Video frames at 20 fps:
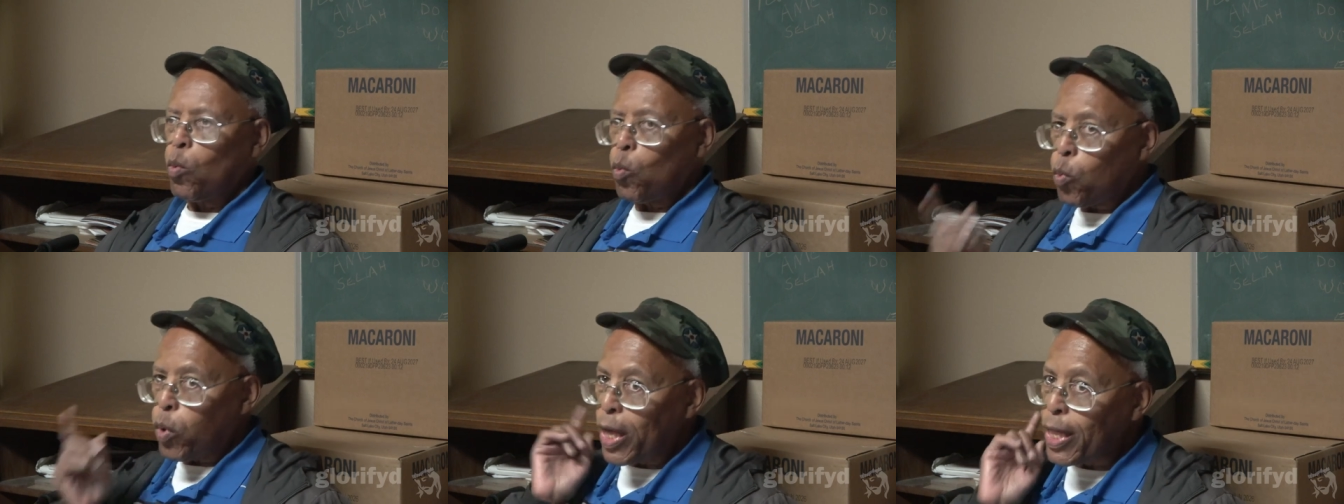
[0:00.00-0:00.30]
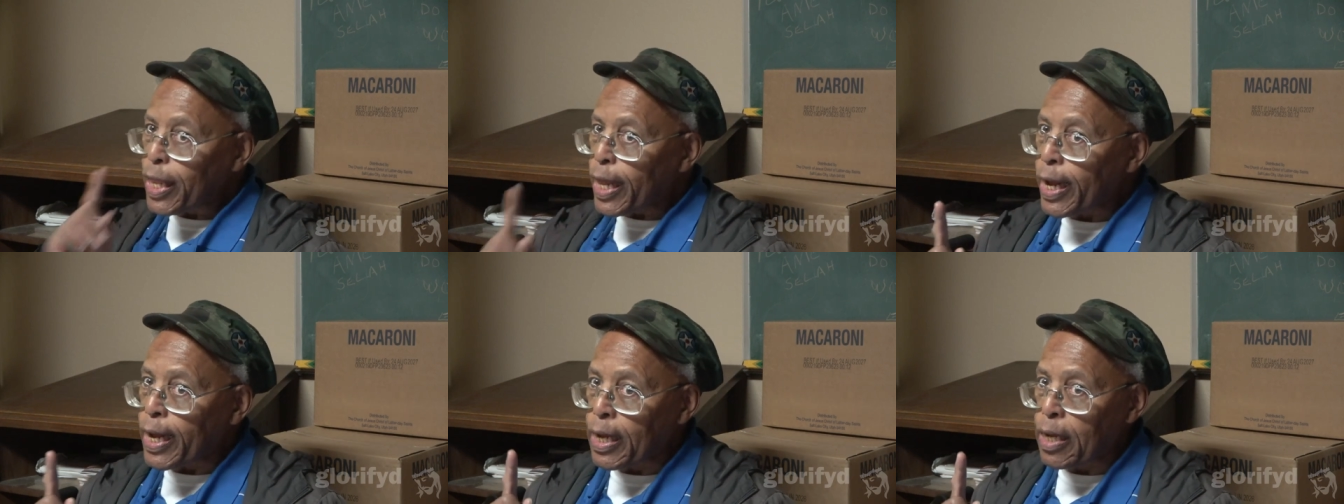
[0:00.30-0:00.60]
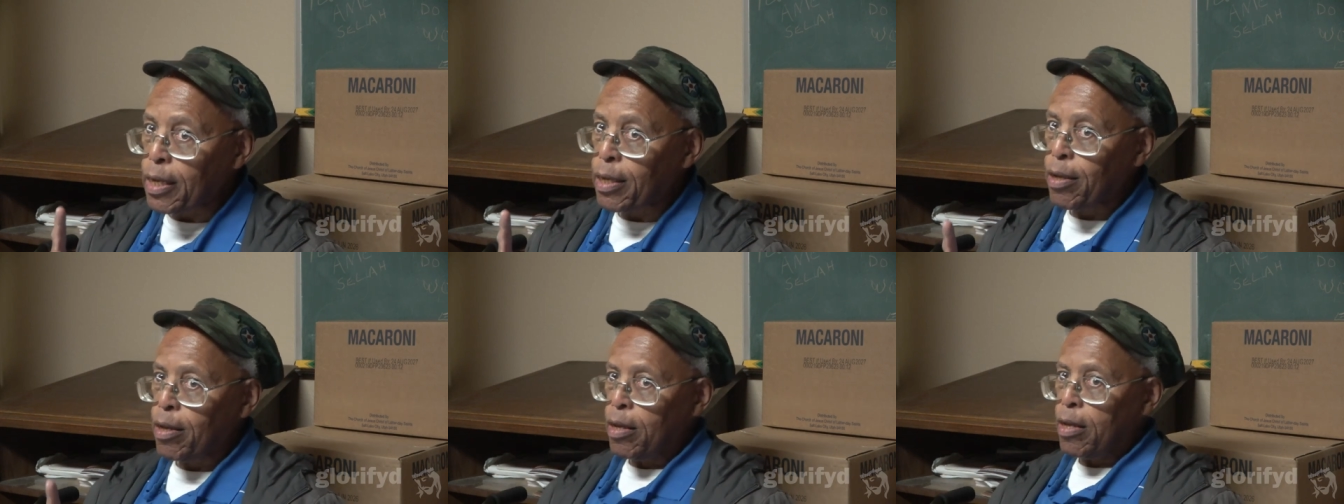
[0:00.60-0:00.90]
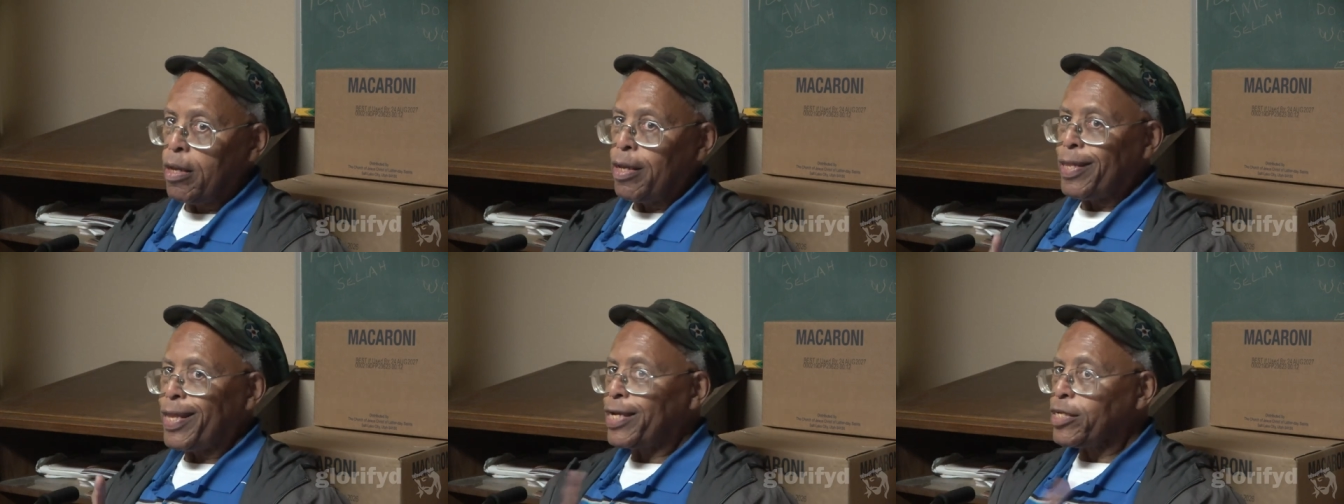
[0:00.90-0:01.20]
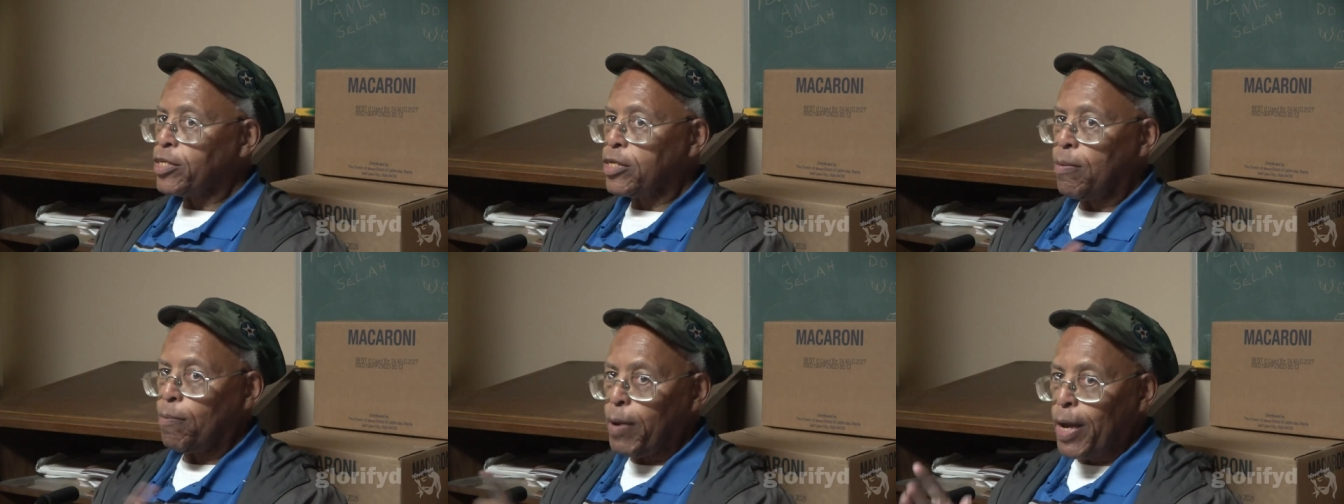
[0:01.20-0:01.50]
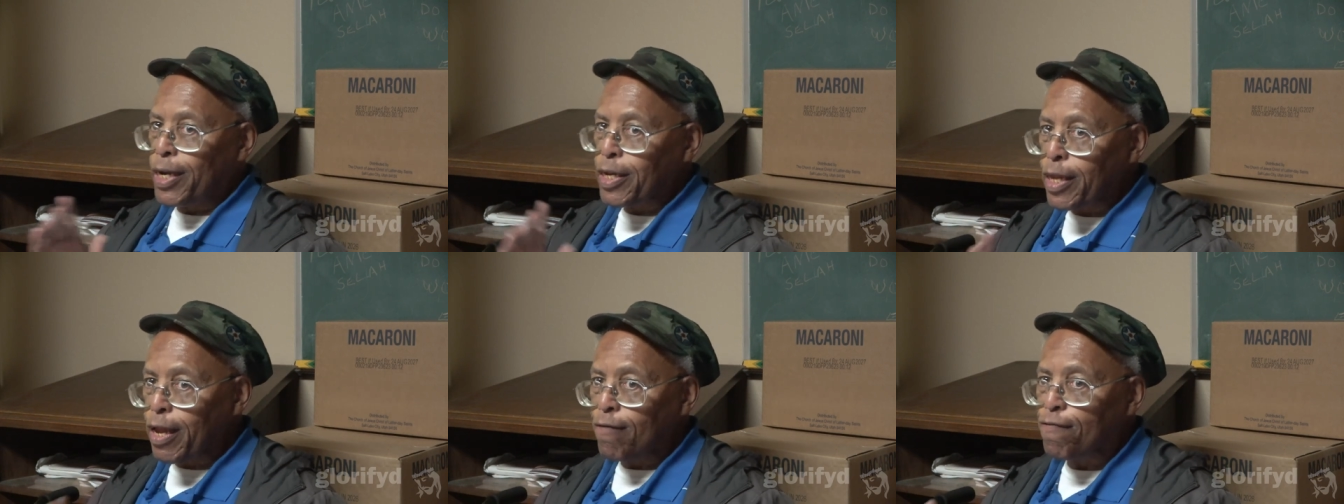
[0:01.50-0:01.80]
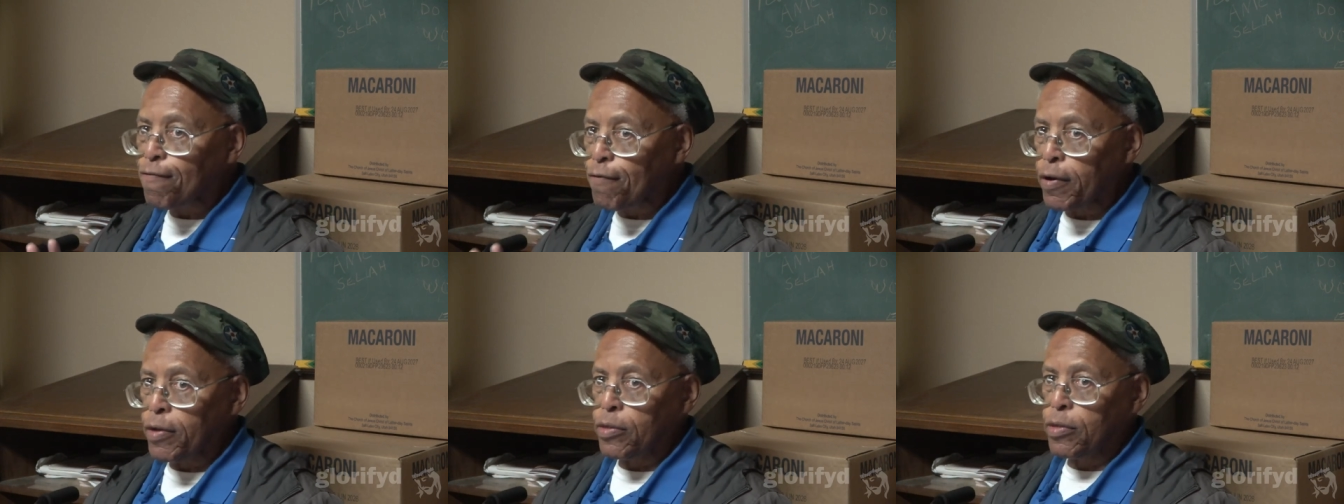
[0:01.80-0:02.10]
Willing. That's the big
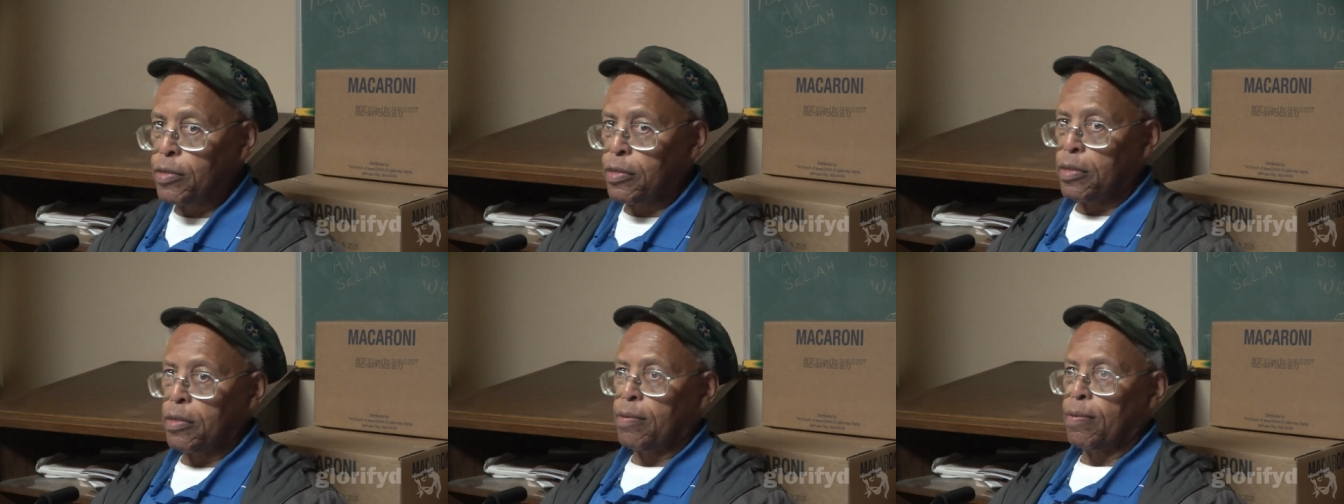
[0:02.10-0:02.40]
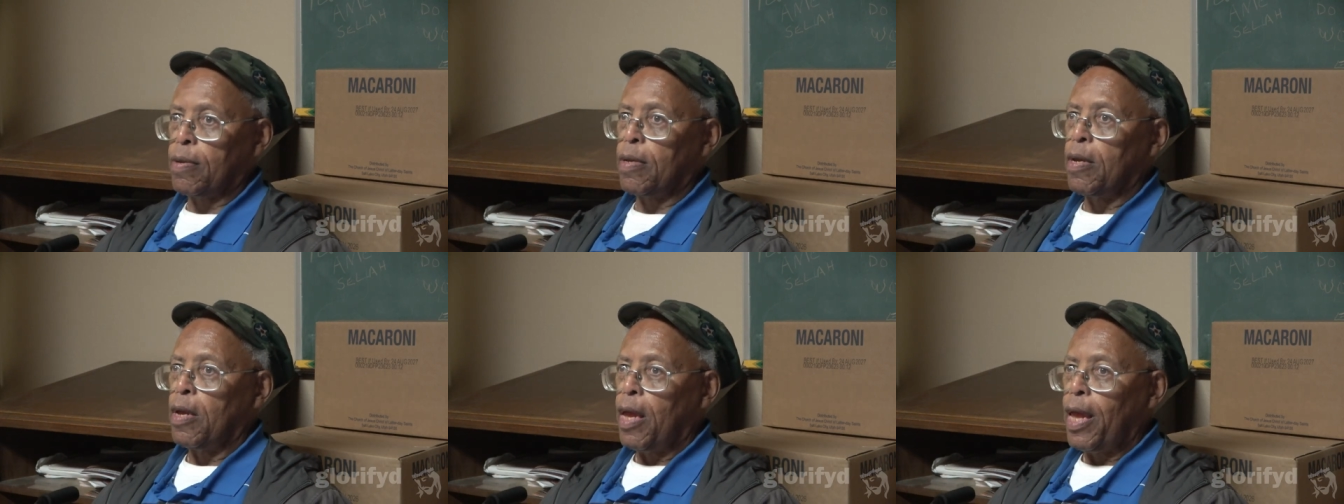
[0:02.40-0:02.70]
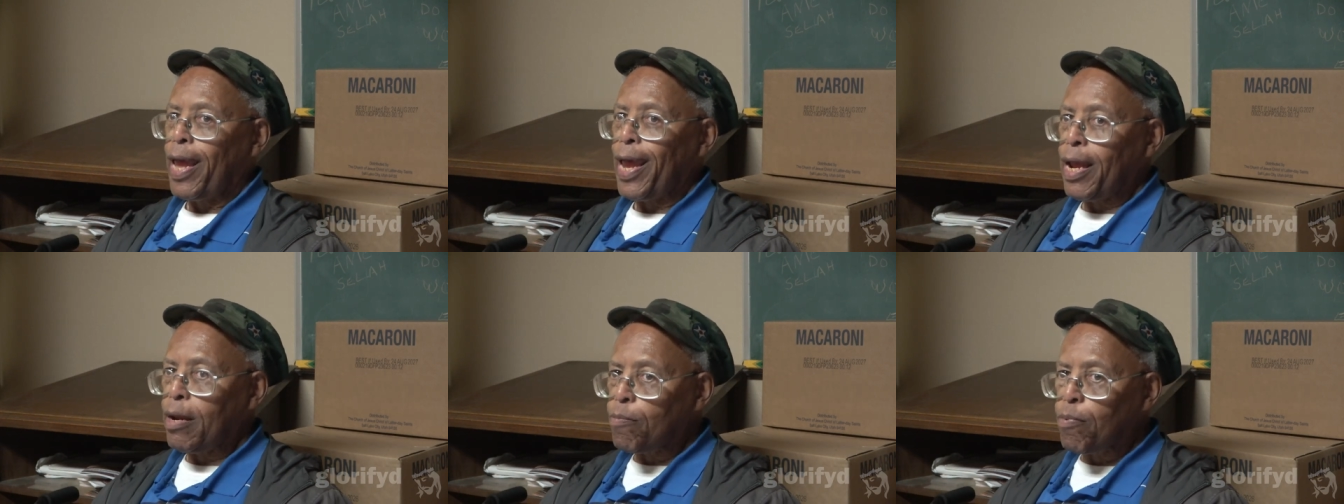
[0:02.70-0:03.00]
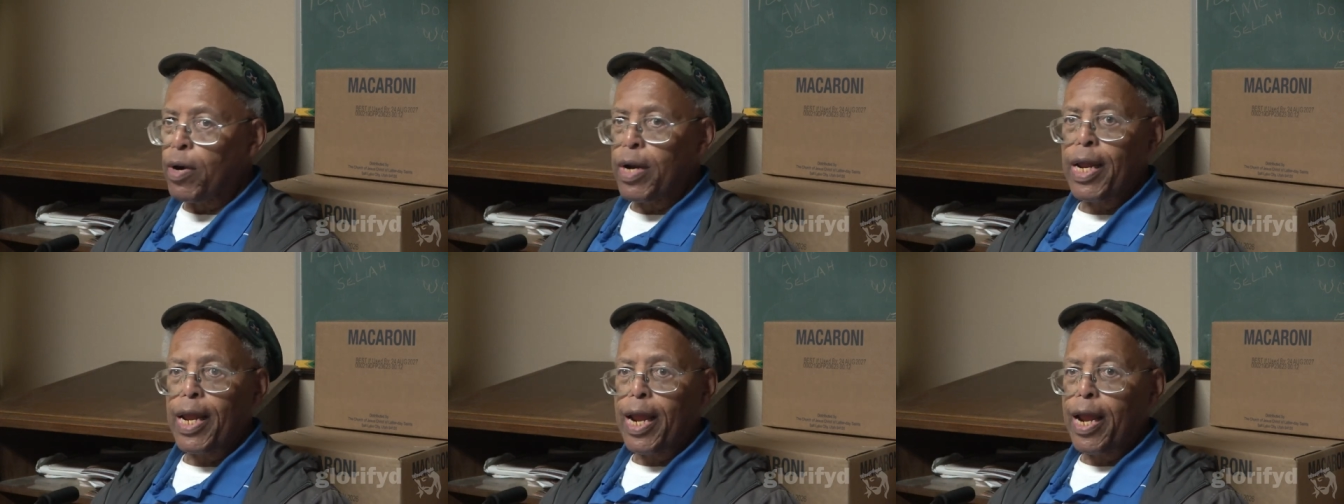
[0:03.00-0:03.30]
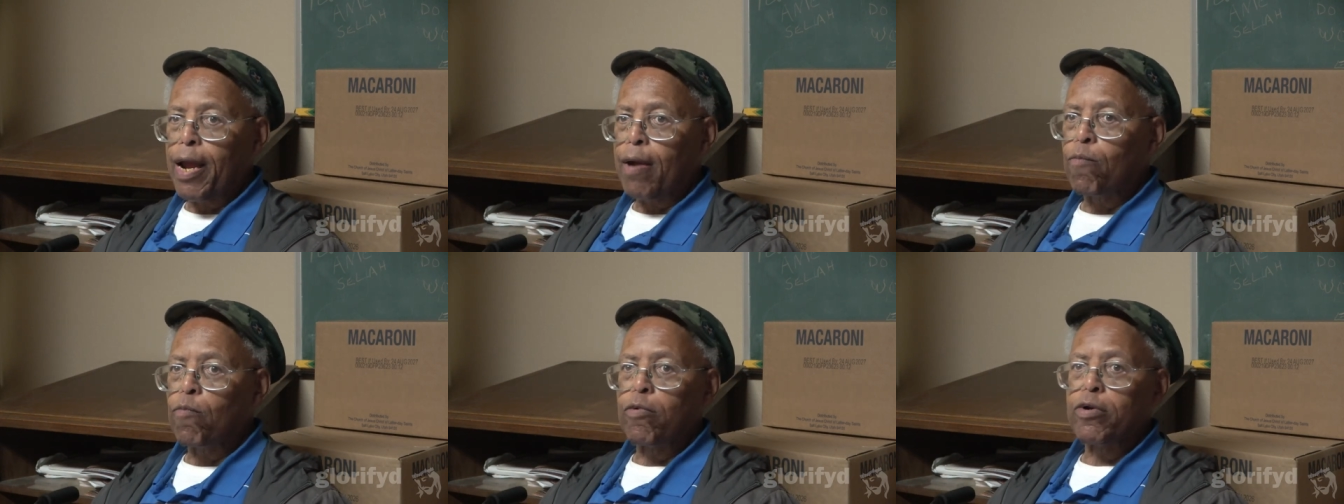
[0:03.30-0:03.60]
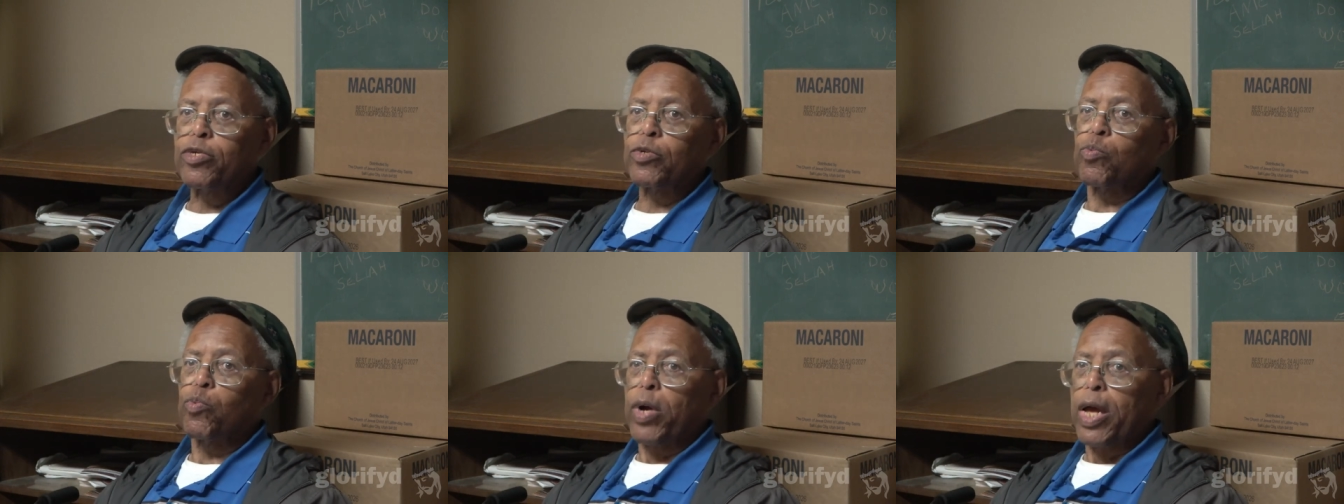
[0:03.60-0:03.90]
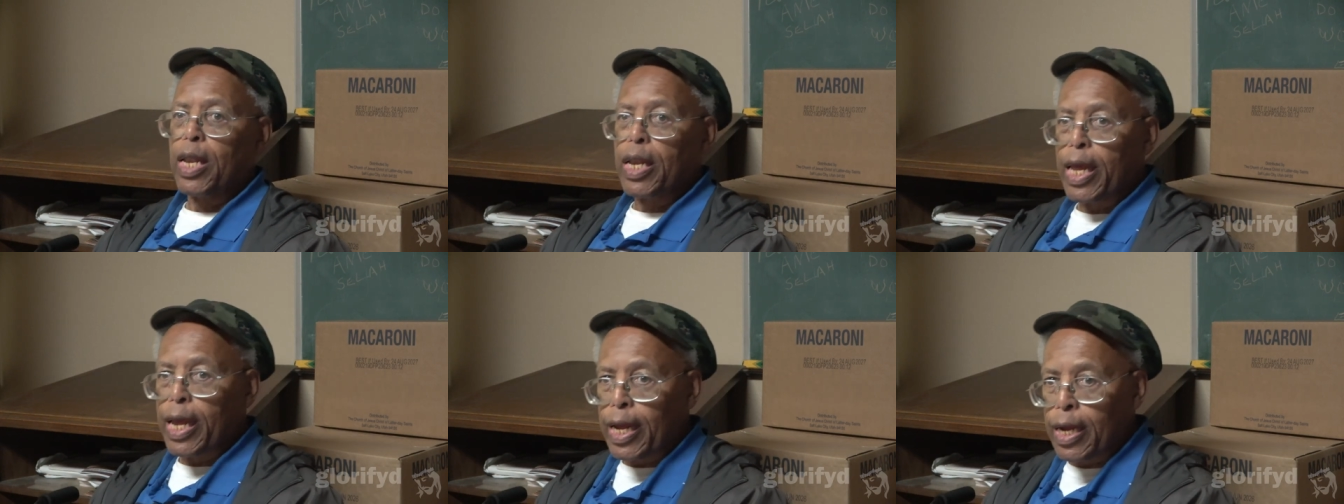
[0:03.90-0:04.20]
difference. Abraham was
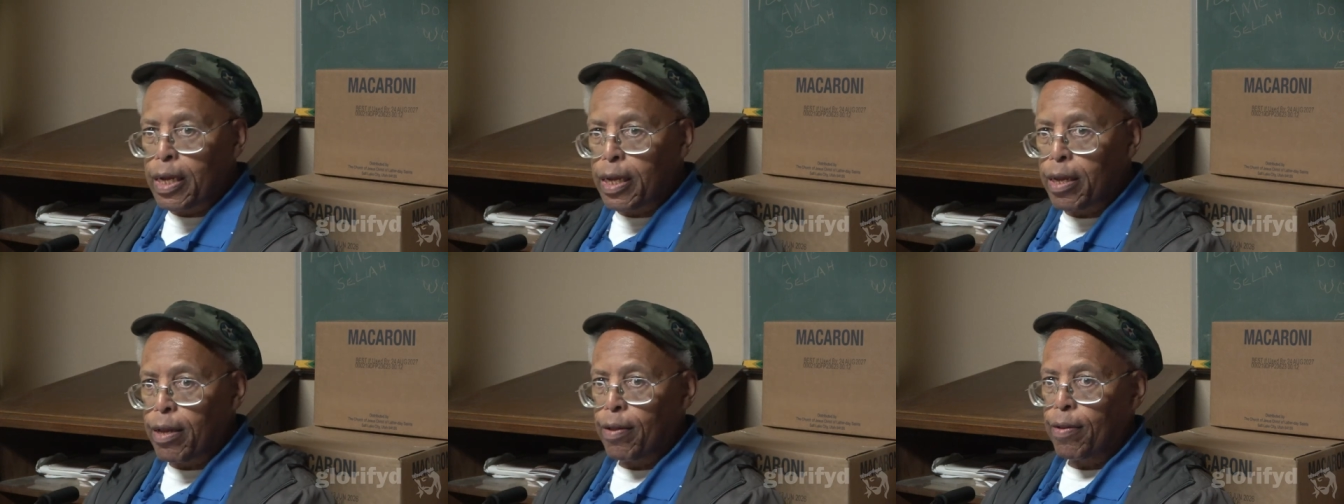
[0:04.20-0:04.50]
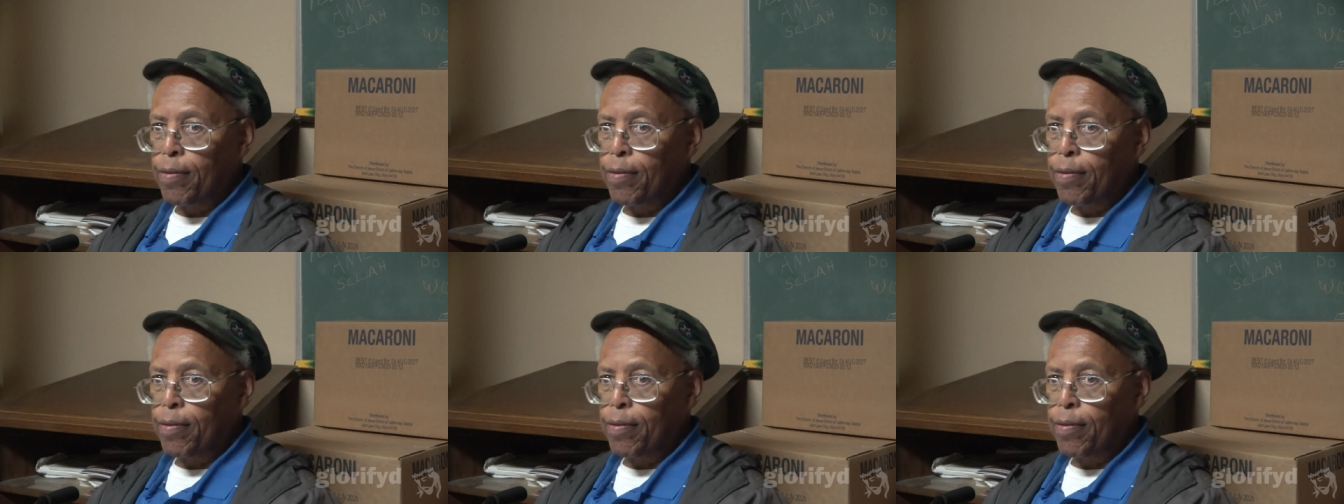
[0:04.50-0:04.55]
willing.